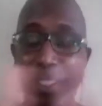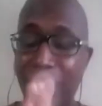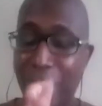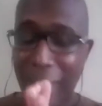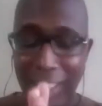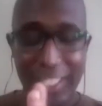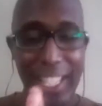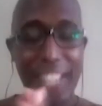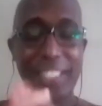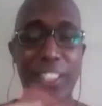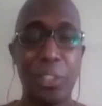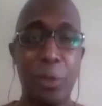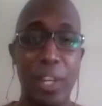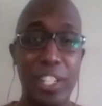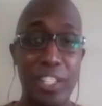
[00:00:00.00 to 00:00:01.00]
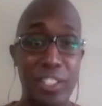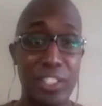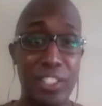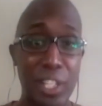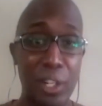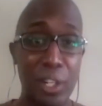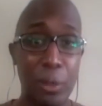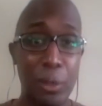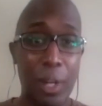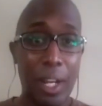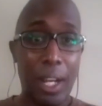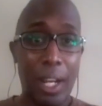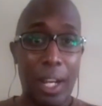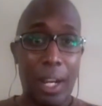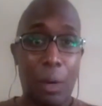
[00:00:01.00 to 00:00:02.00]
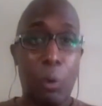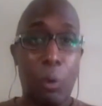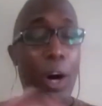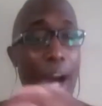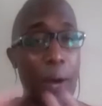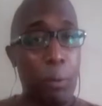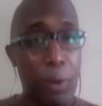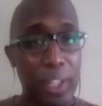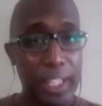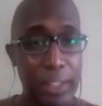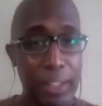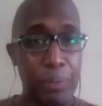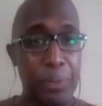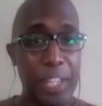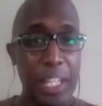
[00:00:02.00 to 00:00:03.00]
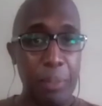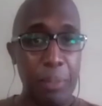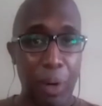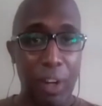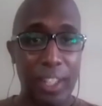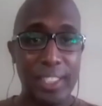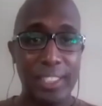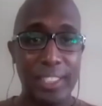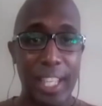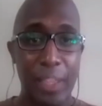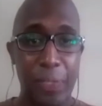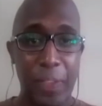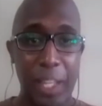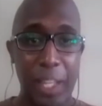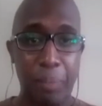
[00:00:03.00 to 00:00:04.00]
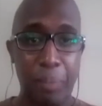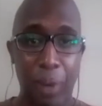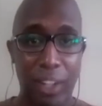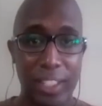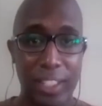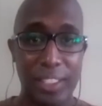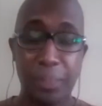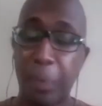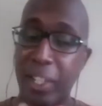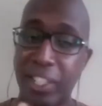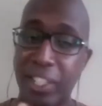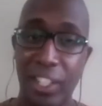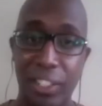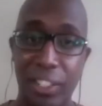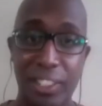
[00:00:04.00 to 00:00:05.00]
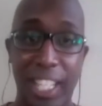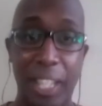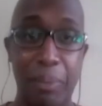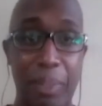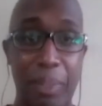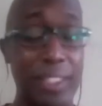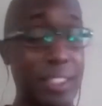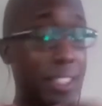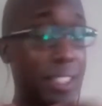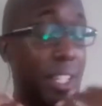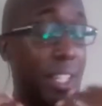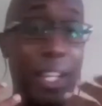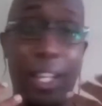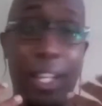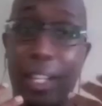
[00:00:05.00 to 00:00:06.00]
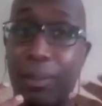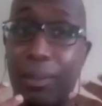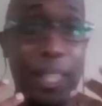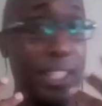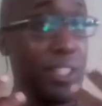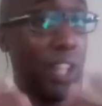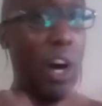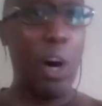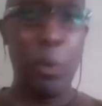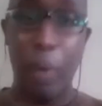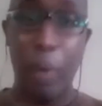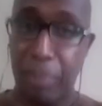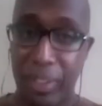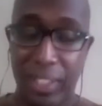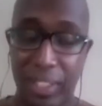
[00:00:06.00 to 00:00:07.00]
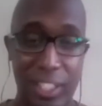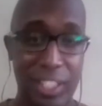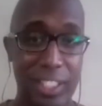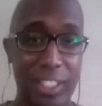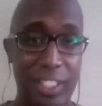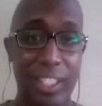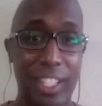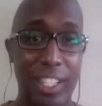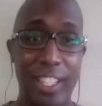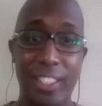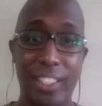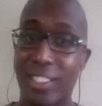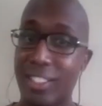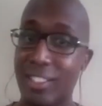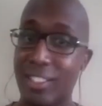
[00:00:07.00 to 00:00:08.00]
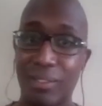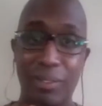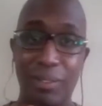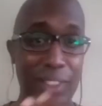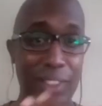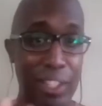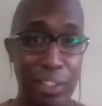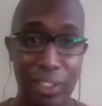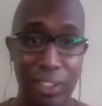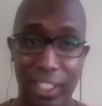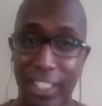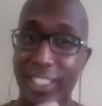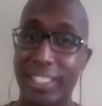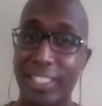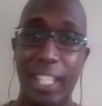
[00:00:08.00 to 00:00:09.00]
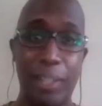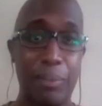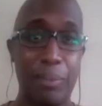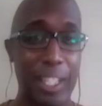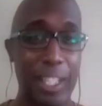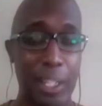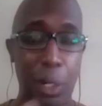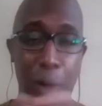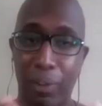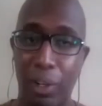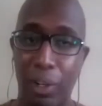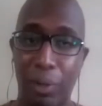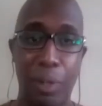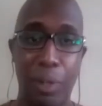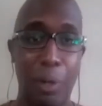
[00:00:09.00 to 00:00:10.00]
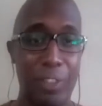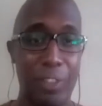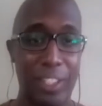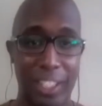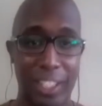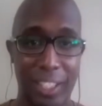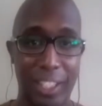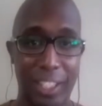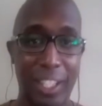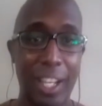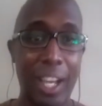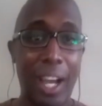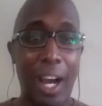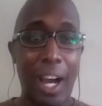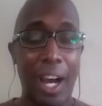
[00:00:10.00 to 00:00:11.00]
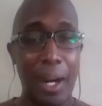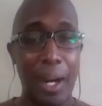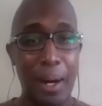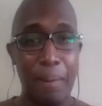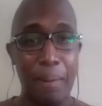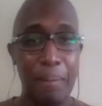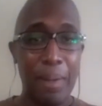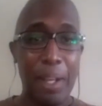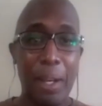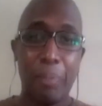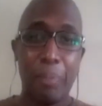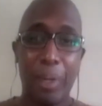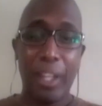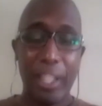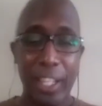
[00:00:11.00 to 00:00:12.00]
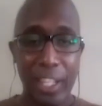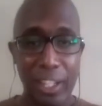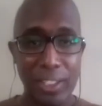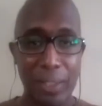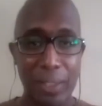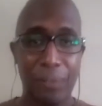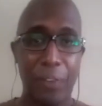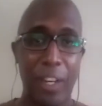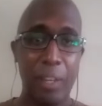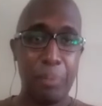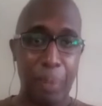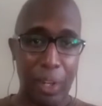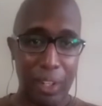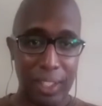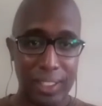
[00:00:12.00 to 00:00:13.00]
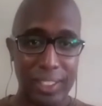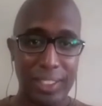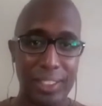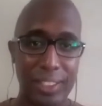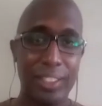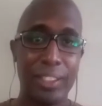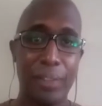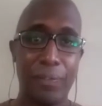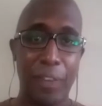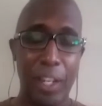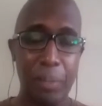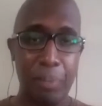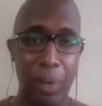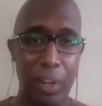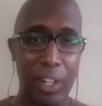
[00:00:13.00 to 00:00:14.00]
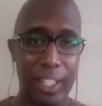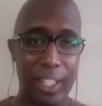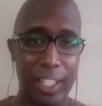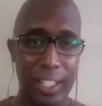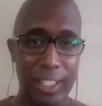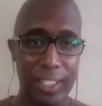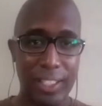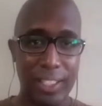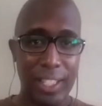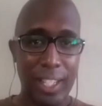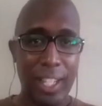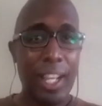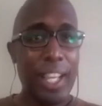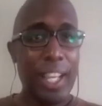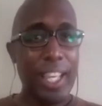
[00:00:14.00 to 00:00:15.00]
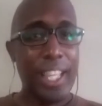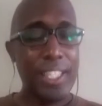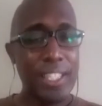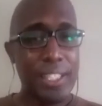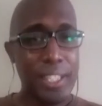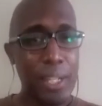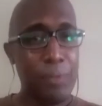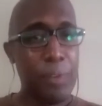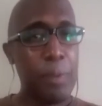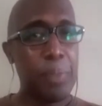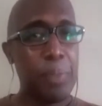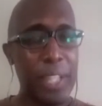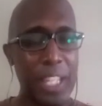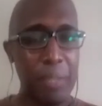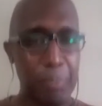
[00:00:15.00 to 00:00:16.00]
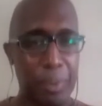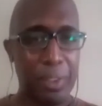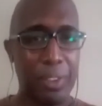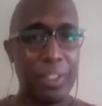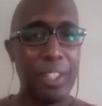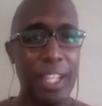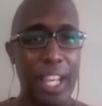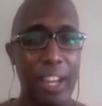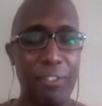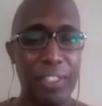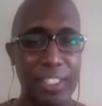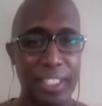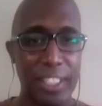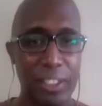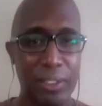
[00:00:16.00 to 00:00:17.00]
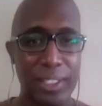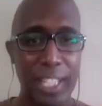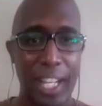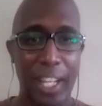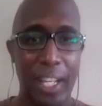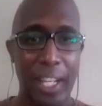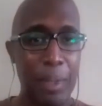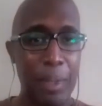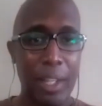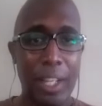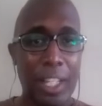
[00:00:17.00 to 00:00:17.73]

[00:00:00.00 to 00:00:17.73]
Fantastic question. So, I work in theme parks, and theme parks, especially entertainments, it's all repetition. It's literally the same thing over and over and over again. But here's the fun part. The fun part is it's different people every single time.